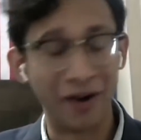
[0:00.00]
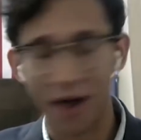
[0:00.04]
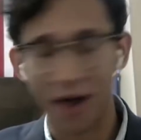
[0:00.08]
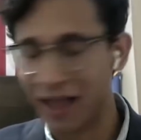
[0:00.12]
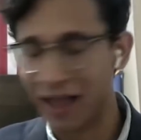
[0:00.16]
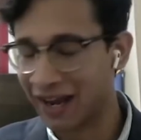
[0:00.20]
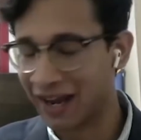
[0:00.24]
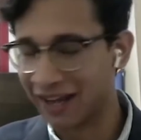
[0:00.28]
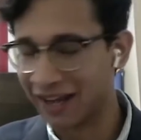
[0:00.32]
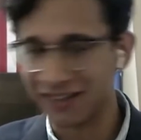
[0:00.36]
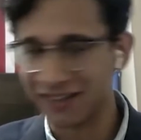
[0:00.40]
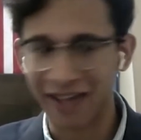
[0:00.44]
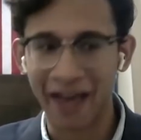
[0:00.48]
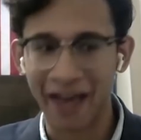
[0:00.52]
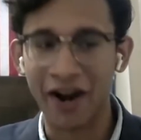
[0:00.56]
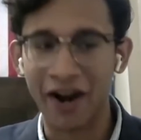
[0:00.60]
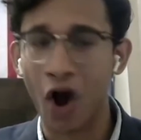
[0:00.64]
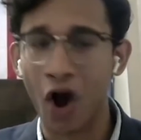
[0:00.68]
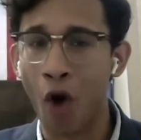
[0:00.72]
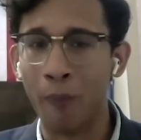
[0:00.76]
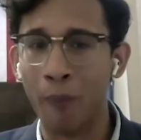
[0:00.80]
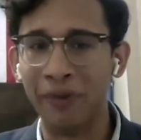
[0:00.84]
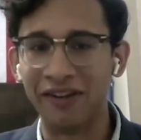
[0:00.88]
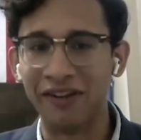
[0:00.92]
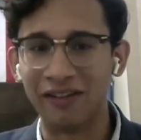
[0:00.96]
It, like I said,
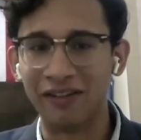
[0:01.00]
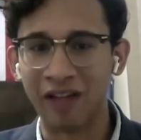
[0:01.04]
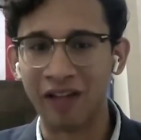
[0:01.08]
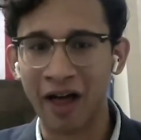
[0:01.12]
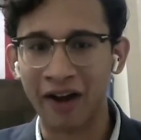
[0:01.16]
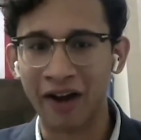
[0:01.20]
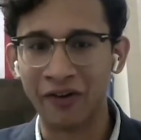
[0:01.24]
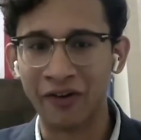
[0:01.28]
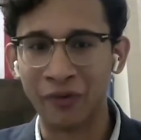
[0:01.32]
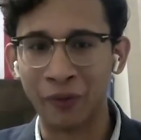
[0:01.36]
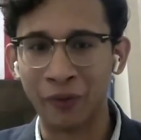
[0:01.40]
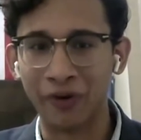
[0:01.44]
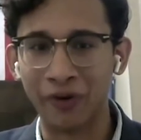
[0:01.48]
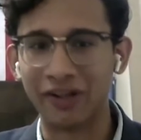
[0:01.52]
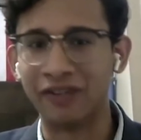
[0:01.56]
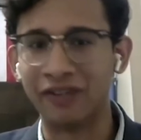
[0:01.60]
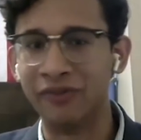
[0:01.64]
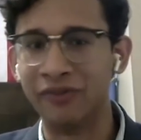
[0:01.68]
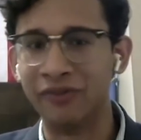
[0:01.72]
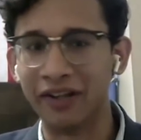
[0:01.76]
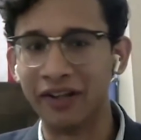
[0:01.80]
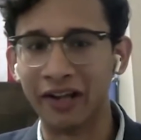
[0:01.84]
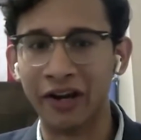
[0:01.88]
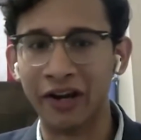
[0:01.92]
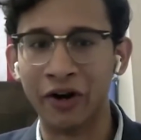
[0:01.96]
opens a lot of doors to
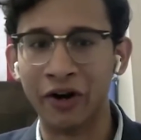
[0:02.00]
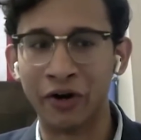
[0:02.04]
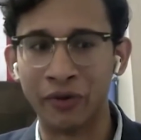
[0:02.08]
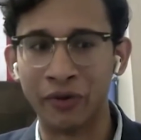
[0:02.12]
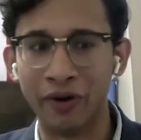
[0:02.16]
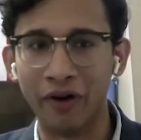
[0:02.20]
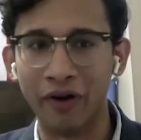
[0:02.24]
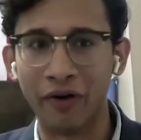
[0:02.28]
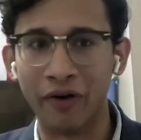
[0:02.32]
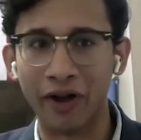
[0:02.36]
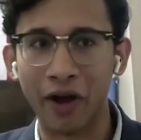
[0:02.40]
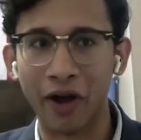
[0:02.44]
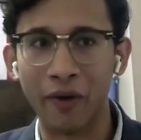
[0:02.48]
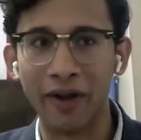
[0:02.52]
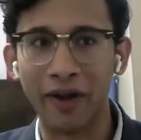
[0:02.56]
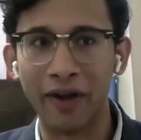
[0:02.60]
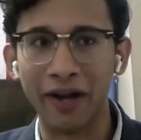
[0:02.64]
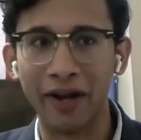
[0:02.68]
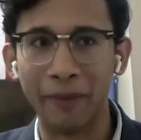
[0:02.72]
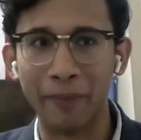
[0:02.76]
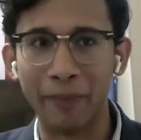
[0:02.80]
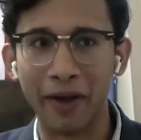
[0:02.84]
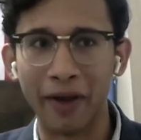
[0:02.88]
really get your career going.